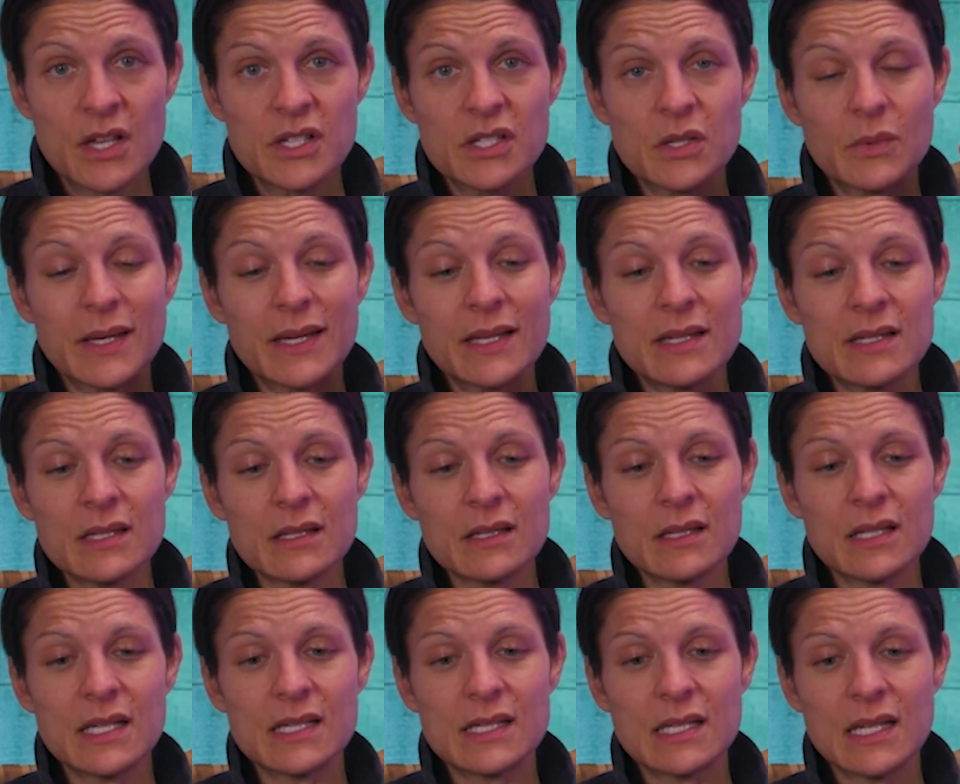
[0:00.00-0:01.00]
So
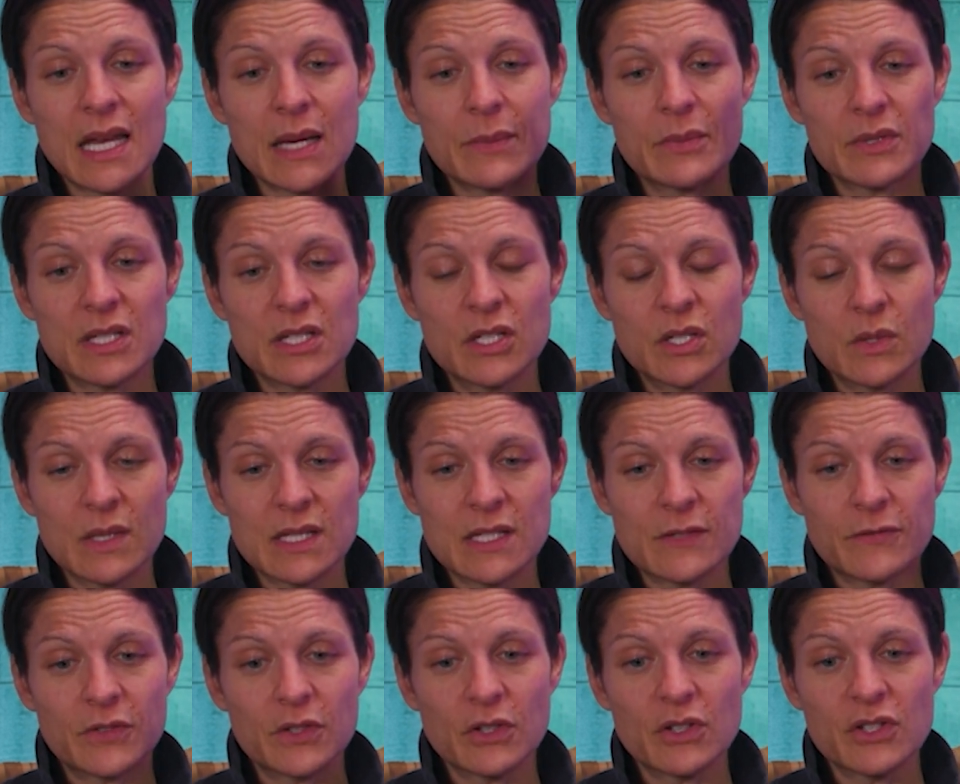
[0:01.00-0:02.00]
insulin isn't able to do
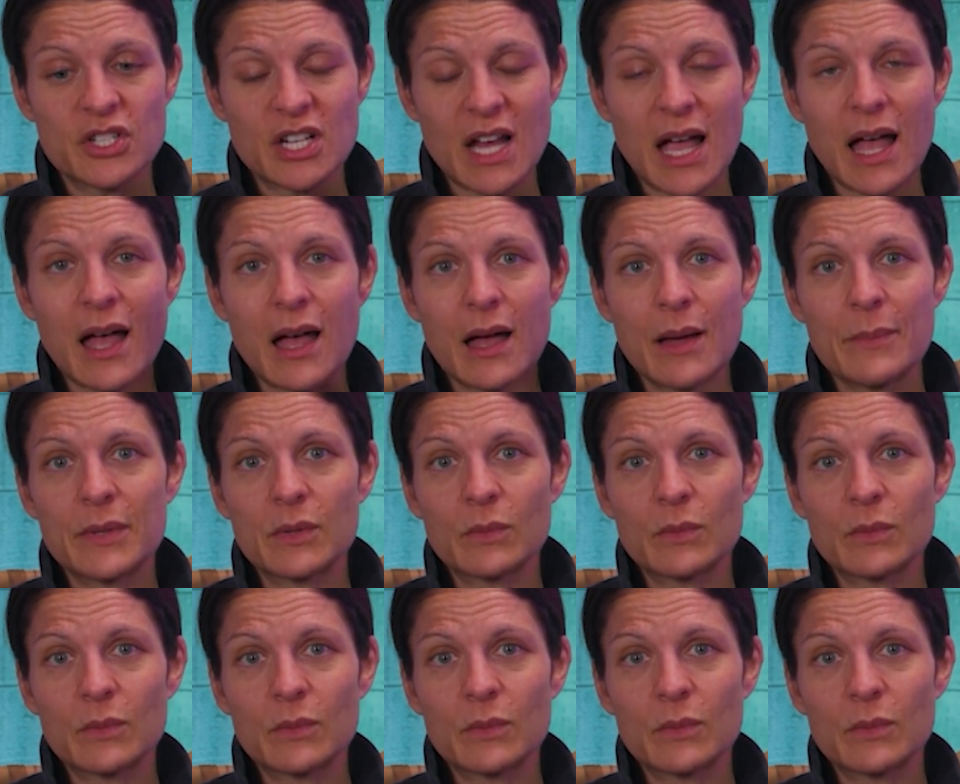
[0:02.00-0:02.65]
its full job